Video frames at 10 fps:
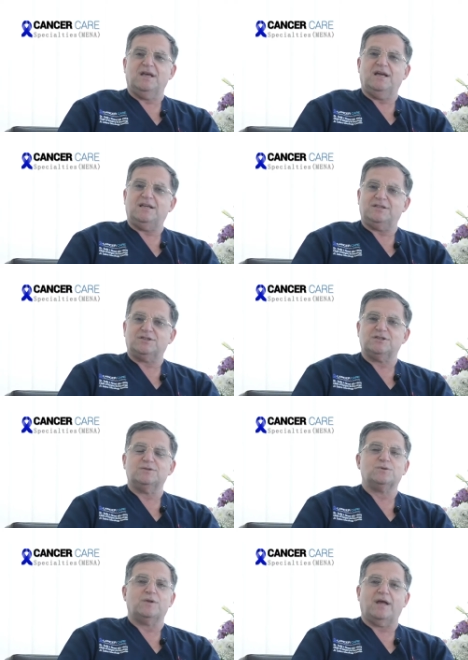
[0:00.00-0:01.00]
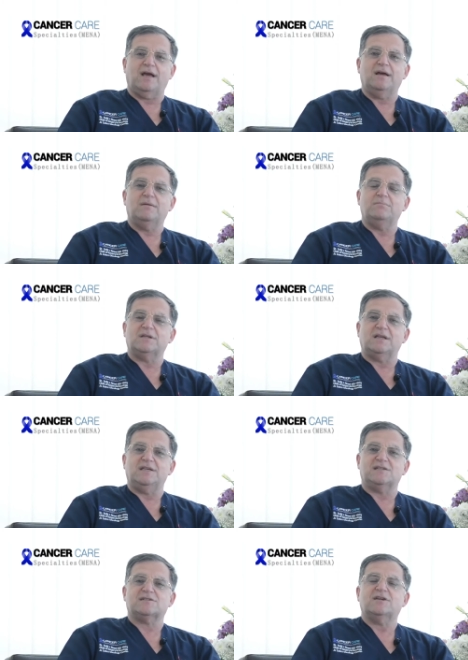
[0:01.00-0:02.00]
in addition to the Middle
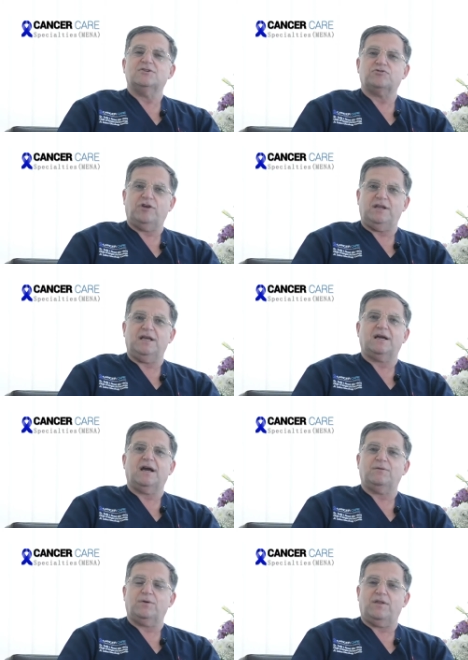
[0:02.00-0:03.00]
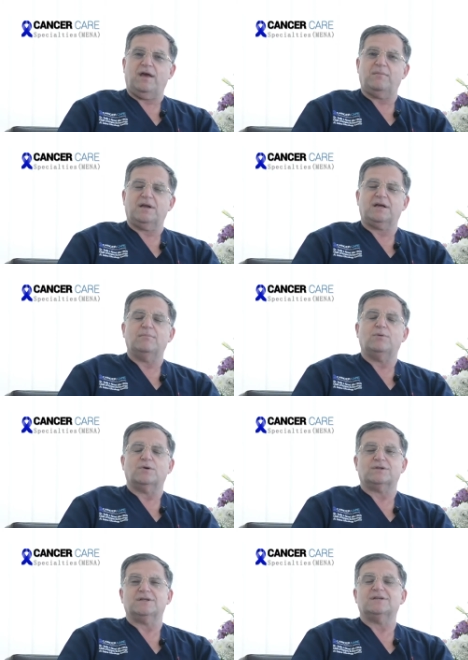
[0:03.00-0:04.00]
East training and what the American
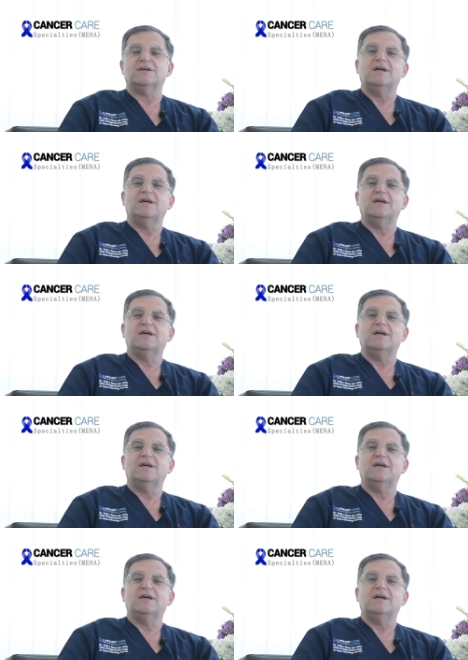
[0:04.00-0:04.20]
board did.